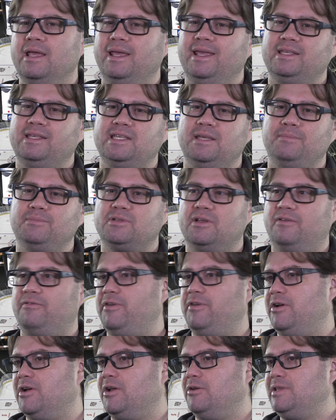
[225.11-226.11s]
He seems to have
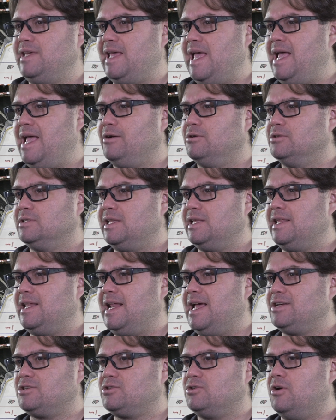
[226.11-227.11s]
figured out the angles in the
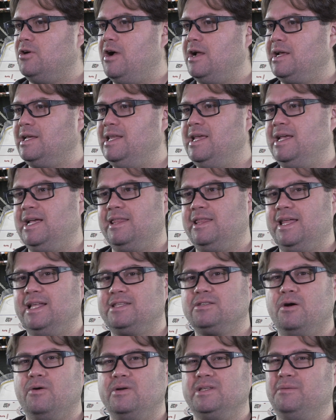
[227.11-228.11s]
National Hockey League.
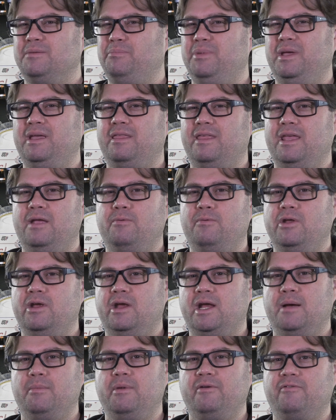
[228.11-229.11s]
That's always a big thing when
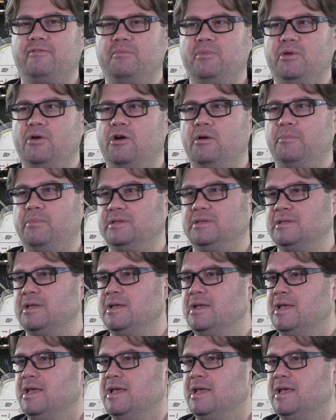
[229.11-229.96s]
you're coming from Europe is